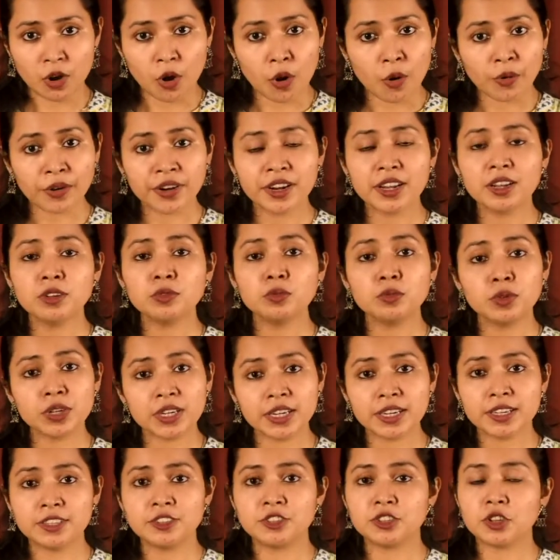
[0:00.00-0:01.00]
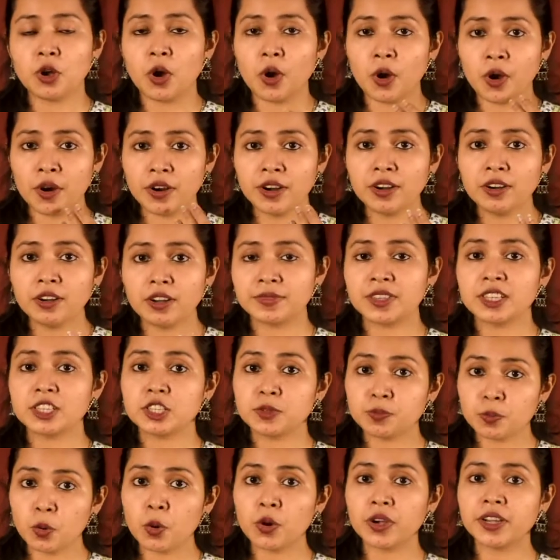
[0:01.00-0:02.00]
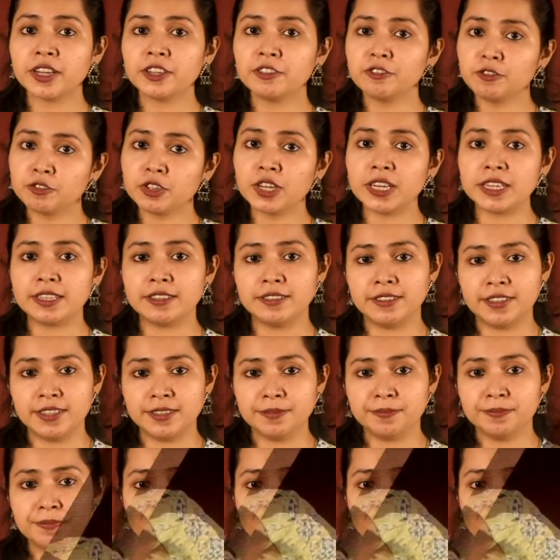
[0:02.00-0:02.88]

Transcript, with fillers: oral words or spoken words.